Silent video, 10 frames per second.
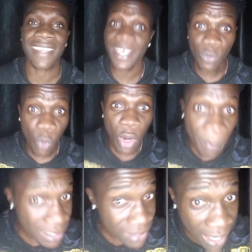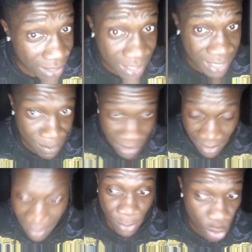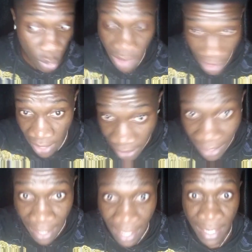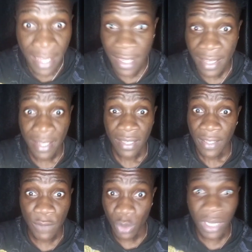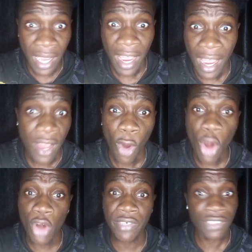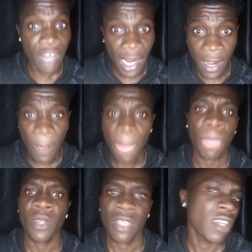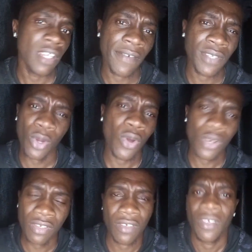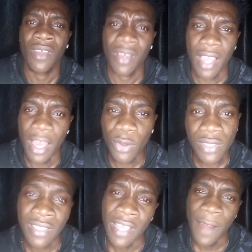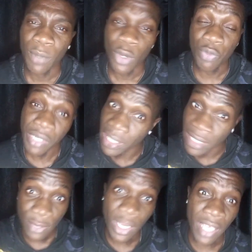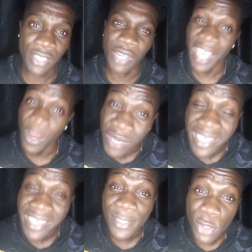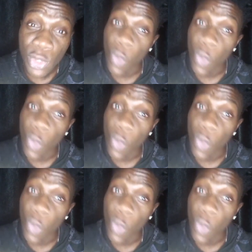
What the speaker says: like the one Martial is missing today, if it was a hungry striker, he'd have scored. I don't understand, but we really need to get a striker. We need it so